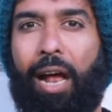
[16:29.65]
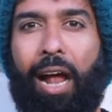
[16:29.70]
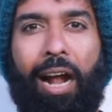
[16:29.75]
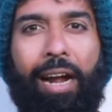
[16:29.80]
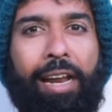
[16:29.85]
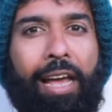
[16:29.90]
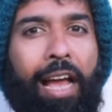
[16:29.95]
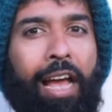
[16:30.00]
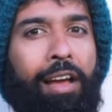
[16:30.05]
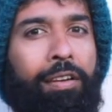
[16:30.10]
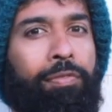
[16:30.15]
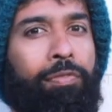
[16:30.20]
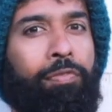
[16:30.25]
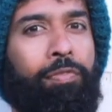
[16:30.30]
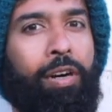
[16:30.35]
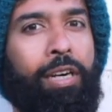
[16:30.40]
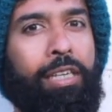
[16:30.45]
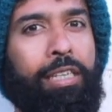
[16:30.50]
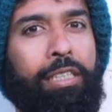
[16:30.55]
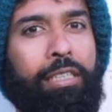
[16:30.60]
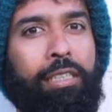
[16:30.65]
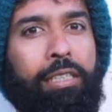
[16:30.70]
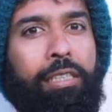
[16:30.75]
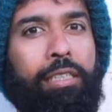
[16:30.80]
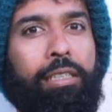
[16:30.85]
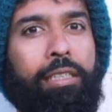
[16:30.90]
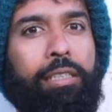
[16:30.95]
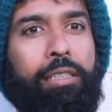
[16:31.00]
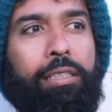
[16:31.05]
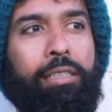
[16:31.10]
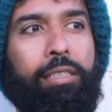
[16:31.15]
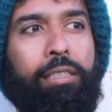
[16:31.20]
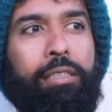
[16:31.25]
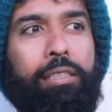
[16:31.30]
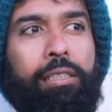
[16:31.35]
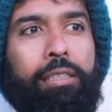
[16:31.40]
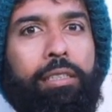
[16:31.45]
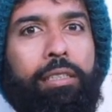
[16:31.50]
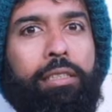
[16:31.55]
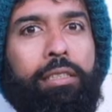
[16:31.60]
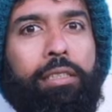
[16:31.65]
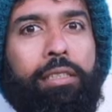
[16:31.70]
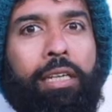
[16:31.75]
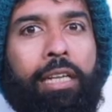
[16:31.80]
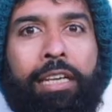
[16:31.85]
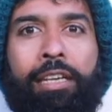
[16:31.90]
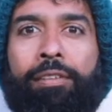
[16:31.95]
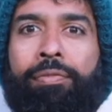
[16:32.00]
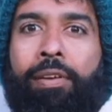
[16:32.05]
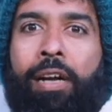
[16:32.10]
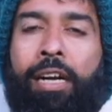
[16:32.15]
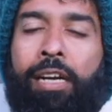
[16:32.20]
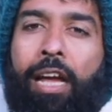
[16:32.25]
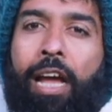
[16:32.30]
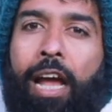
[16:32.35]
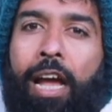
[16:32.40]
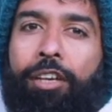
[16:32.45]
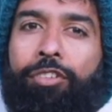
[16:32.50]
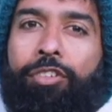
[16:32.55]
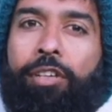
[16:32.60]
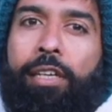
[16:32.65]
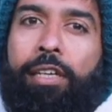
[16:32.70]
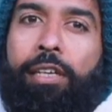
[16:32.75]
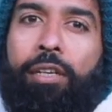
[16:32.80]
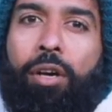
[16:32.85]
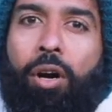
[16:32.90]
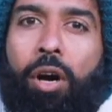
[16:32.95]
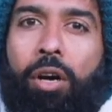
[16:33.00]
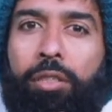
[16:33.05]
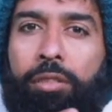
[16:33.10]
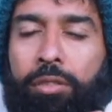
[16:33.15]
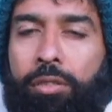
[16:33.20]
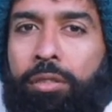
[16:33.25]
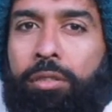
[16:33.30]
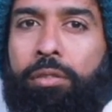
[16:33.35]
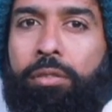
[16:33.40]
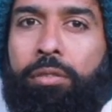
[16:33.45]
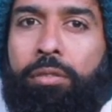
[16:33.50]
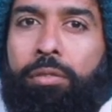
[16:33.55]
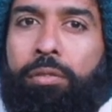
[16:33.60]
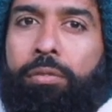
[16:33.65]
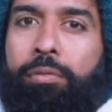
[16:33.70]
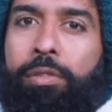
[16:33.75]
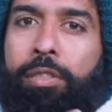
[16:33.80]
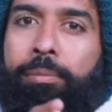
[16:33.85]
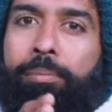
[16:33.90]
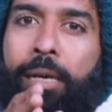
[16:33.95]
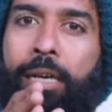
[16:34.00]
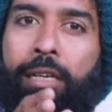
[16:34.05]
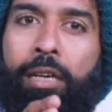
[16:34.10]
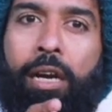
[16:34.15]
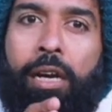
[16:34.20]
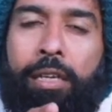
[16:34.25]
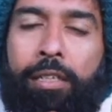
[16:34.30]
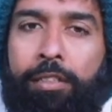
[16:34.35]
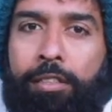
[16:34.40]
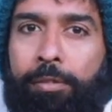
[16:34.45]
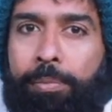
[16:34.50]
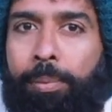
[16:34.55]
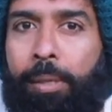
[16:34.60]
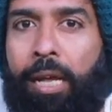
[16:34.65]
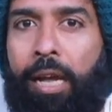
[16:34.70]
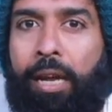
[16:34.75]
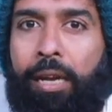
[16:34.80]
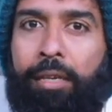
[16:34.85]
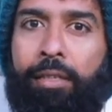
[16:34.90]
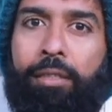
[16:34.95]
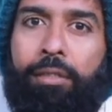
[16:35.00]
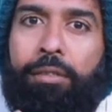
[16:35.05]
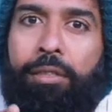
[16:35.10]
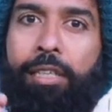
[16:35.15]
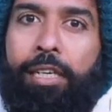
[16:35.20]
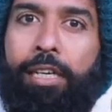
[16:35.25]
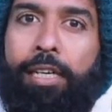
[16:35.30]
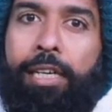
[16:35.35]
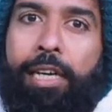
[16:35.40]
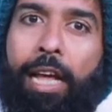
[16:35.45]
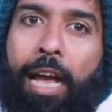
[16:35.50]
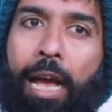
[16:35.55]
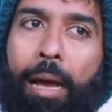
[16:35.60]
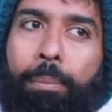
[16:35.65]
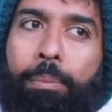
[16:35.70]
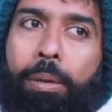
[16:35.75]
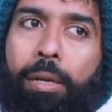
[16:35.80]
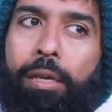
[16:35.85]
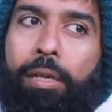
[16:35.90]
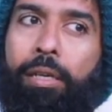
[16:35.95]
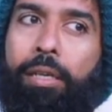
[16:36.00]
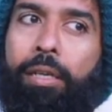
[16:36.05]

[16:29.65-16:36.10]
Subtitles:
And I have wondered, like, if I'd actually gone through with my darkest plan to kidnap